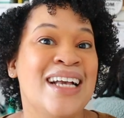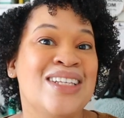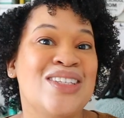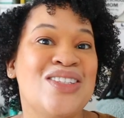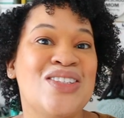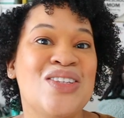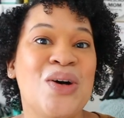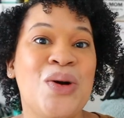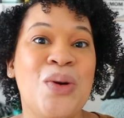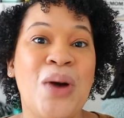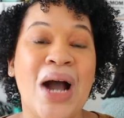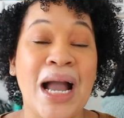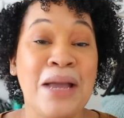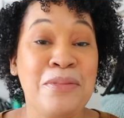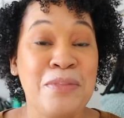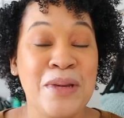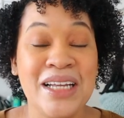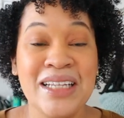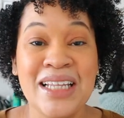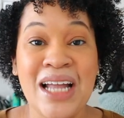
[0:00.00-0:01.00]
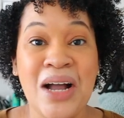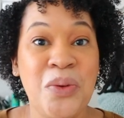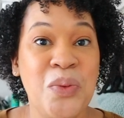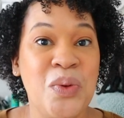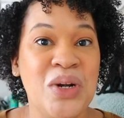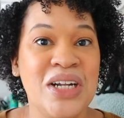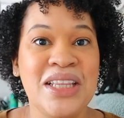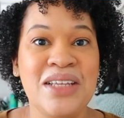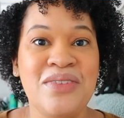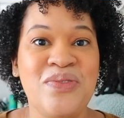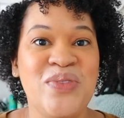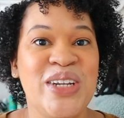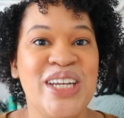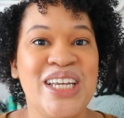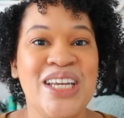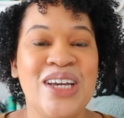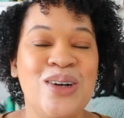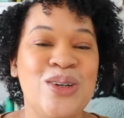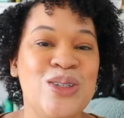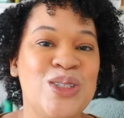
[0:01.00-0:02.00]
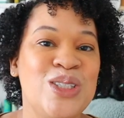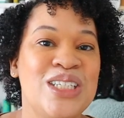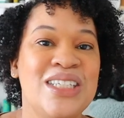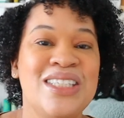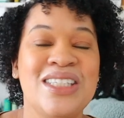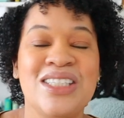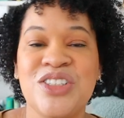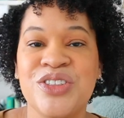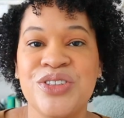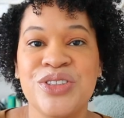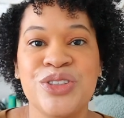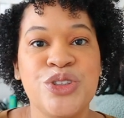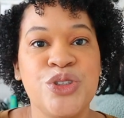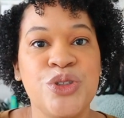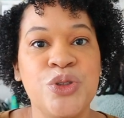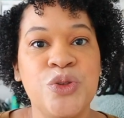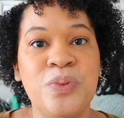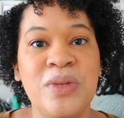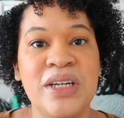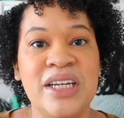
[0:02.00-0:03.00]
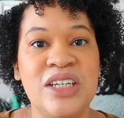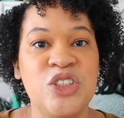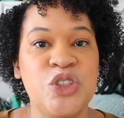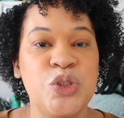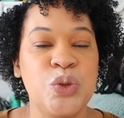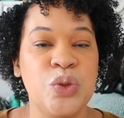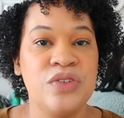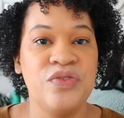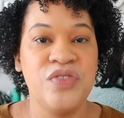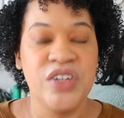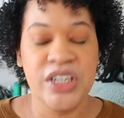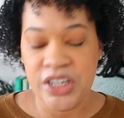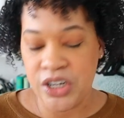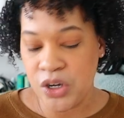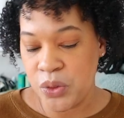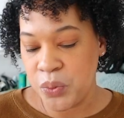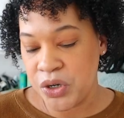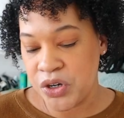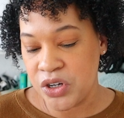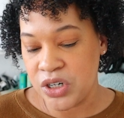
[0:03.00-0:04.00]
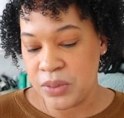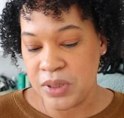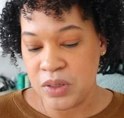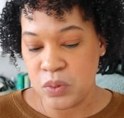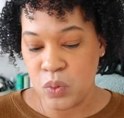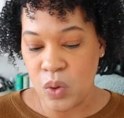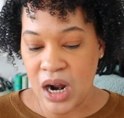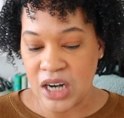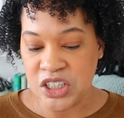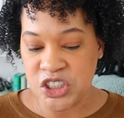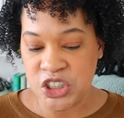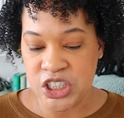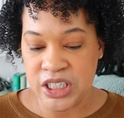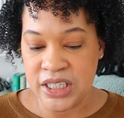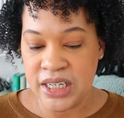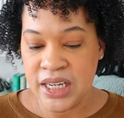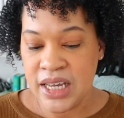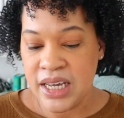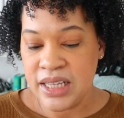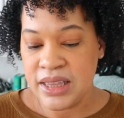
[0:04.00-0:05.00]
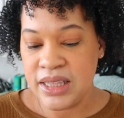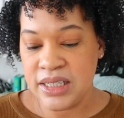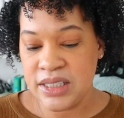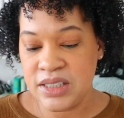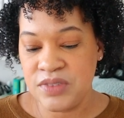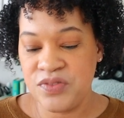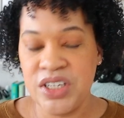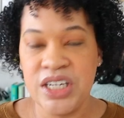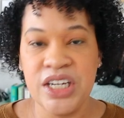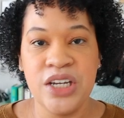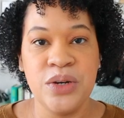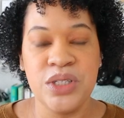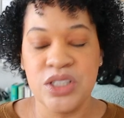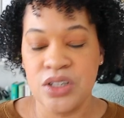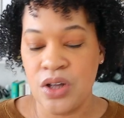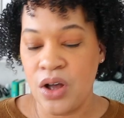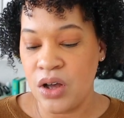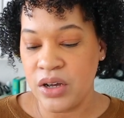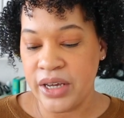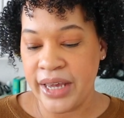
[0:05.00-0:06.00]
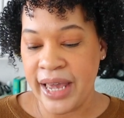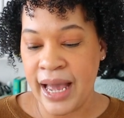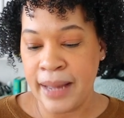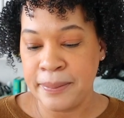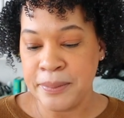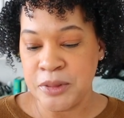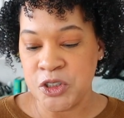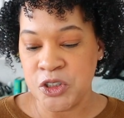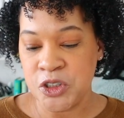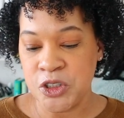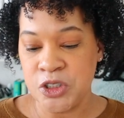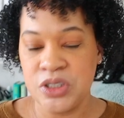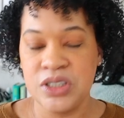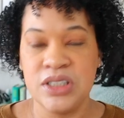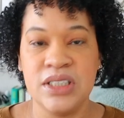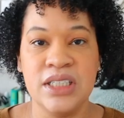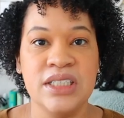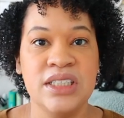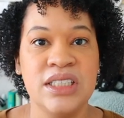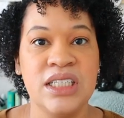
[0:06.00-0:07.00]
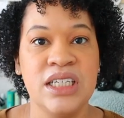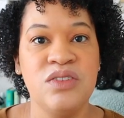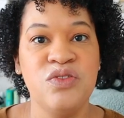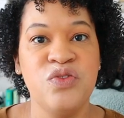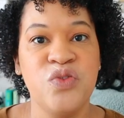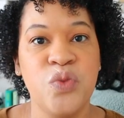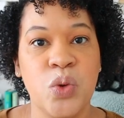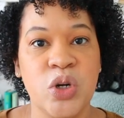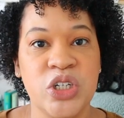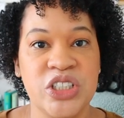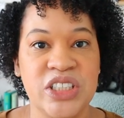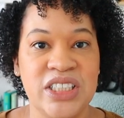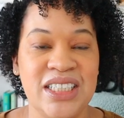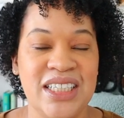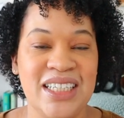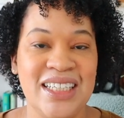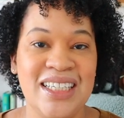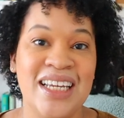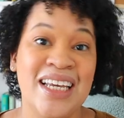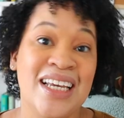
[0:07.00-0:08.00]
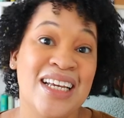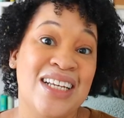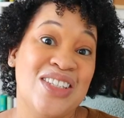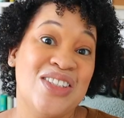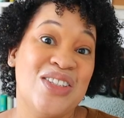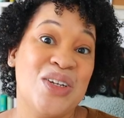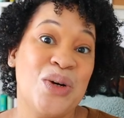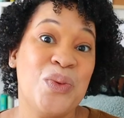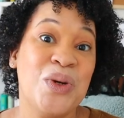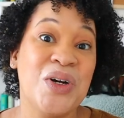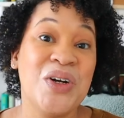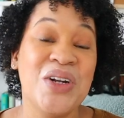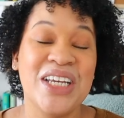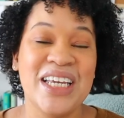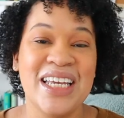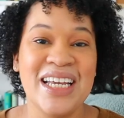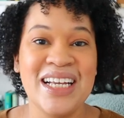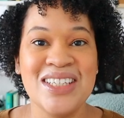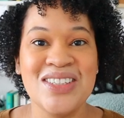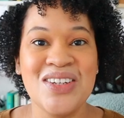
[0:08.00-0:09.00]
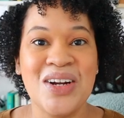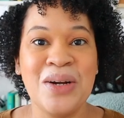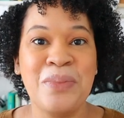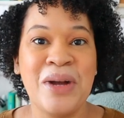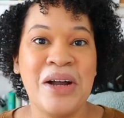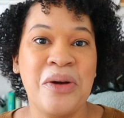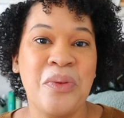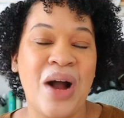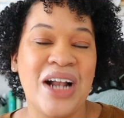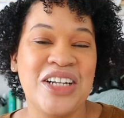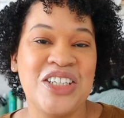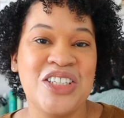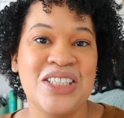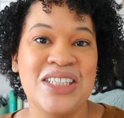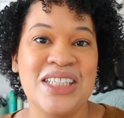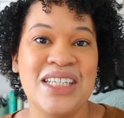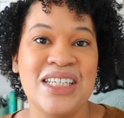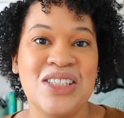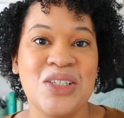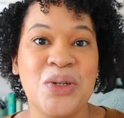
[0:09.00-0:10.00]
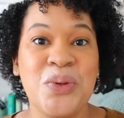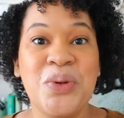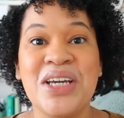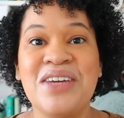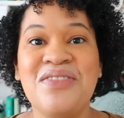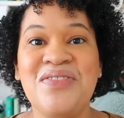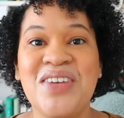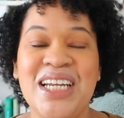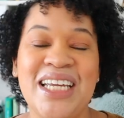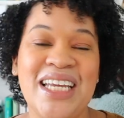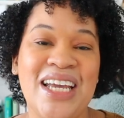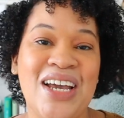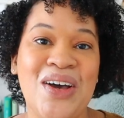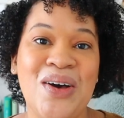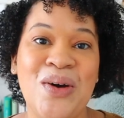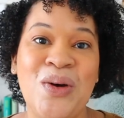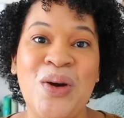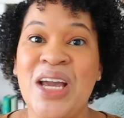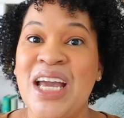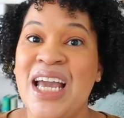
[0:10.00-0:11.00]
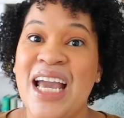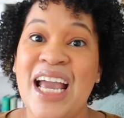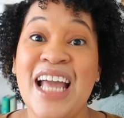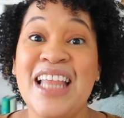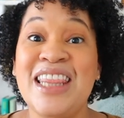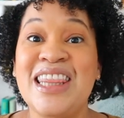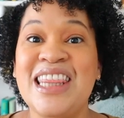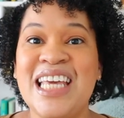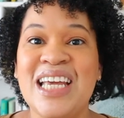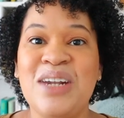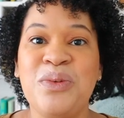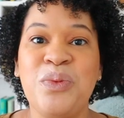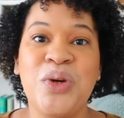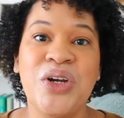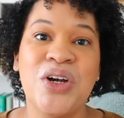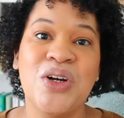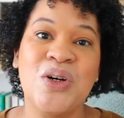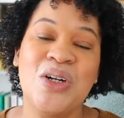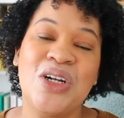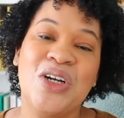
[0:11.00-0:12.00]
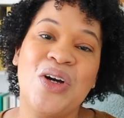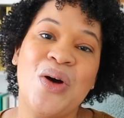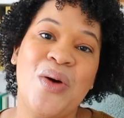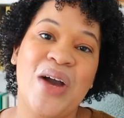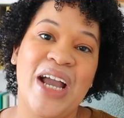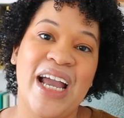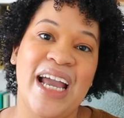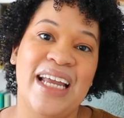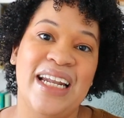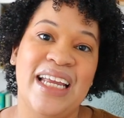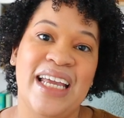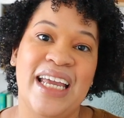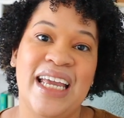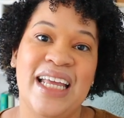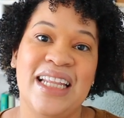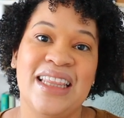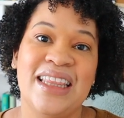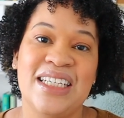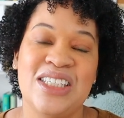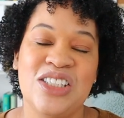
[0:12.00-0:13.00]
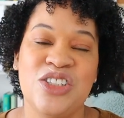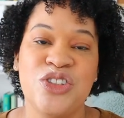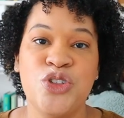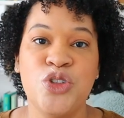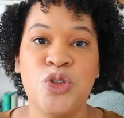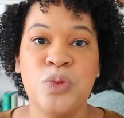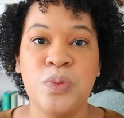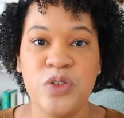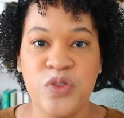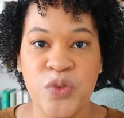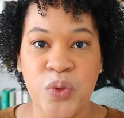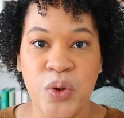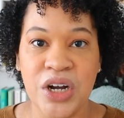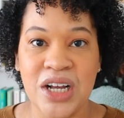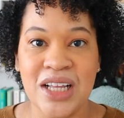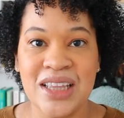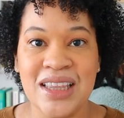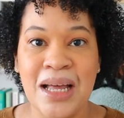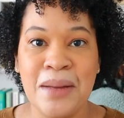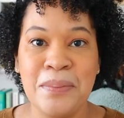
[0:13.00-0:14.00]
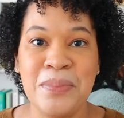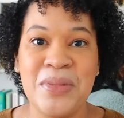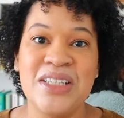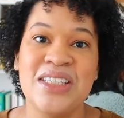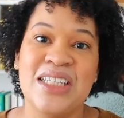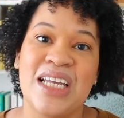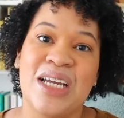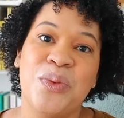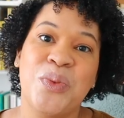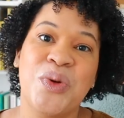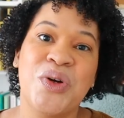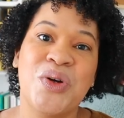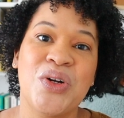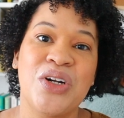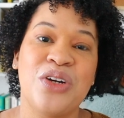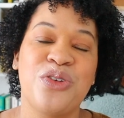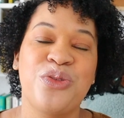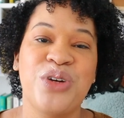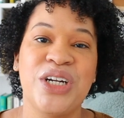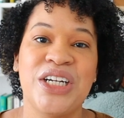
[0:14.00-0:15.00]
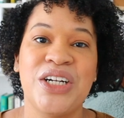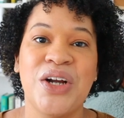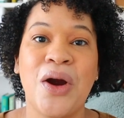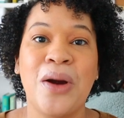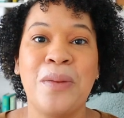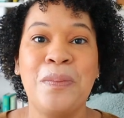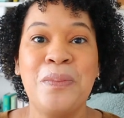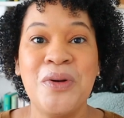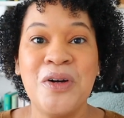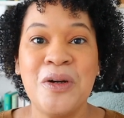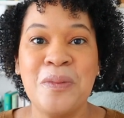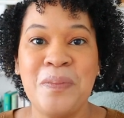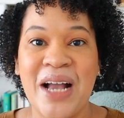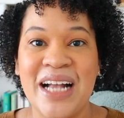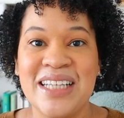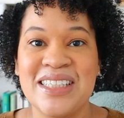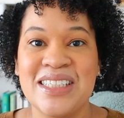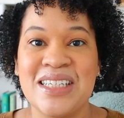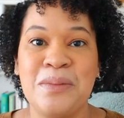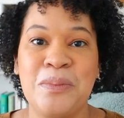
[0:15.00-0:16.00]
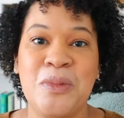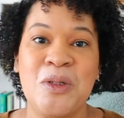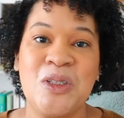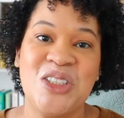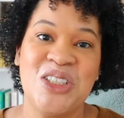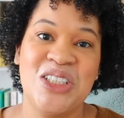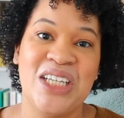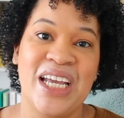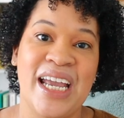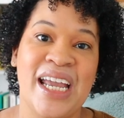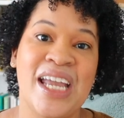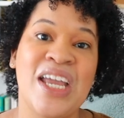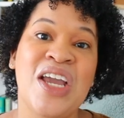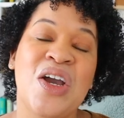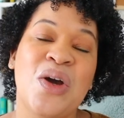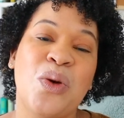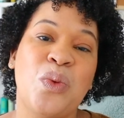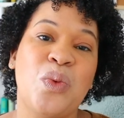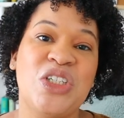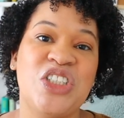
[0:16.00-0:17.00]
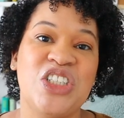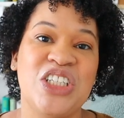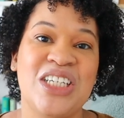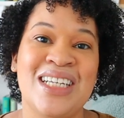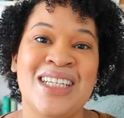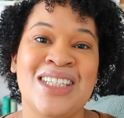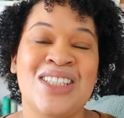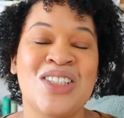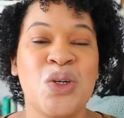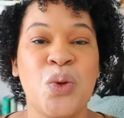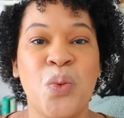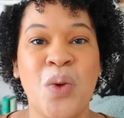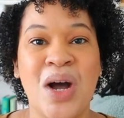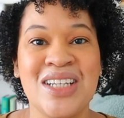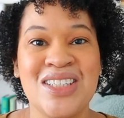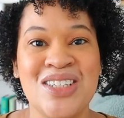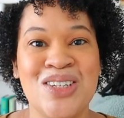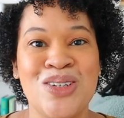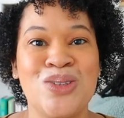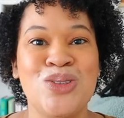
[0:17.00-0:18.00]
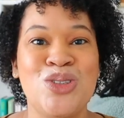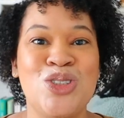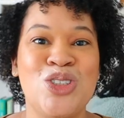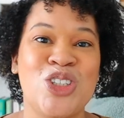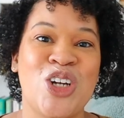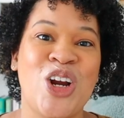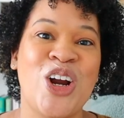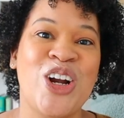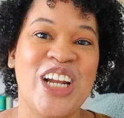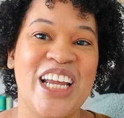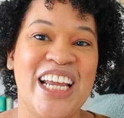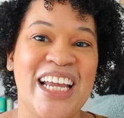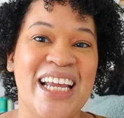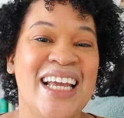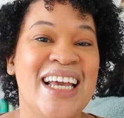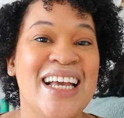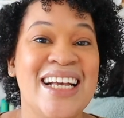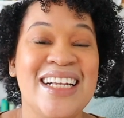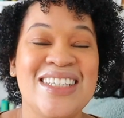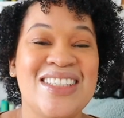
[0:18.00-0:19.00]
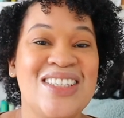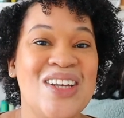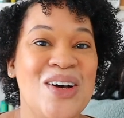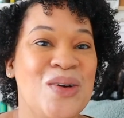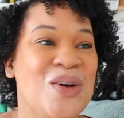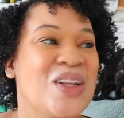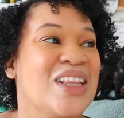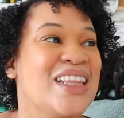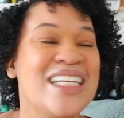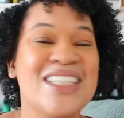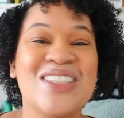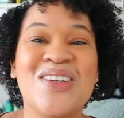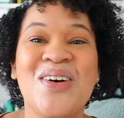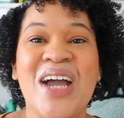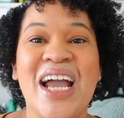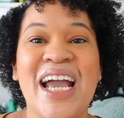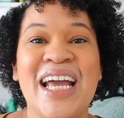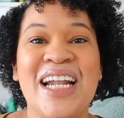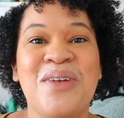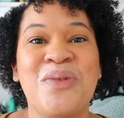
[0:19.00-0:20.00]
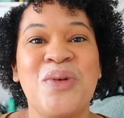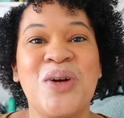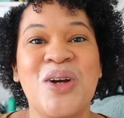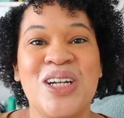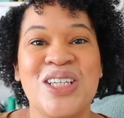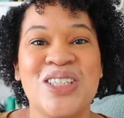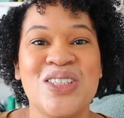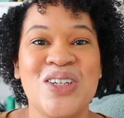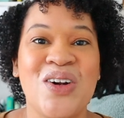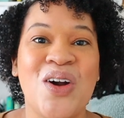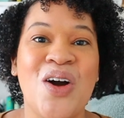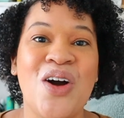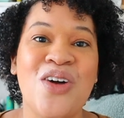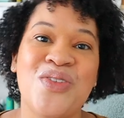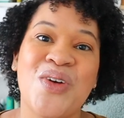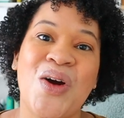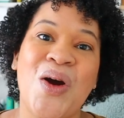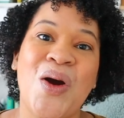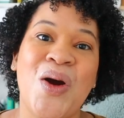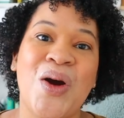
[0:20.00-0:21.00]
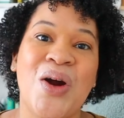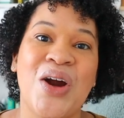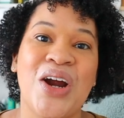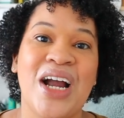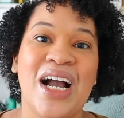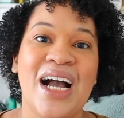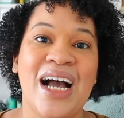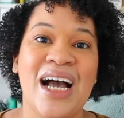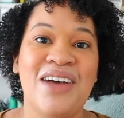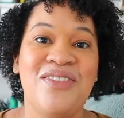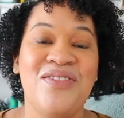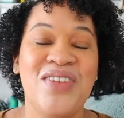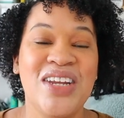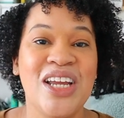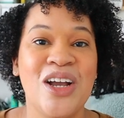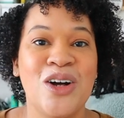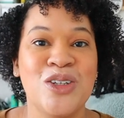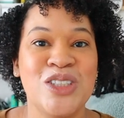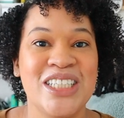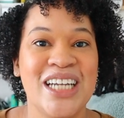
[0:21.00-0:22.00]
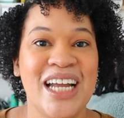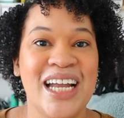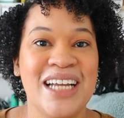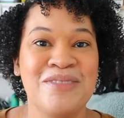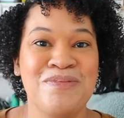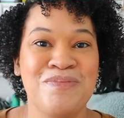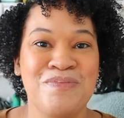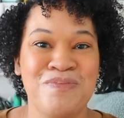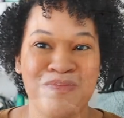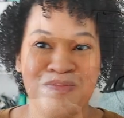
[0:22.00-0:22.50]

So I picked out one of the videos. This is just a two minute short video we're gonna be watching. This video is called Captured 1614. So we're gonna kickstart by watching this quick video and then we are gonna go ahead and listen to Before Columbus and we're gonna read our book basket book today, which is Squanto's Journey. So let's go ahead and we're gonna start off our uh, video today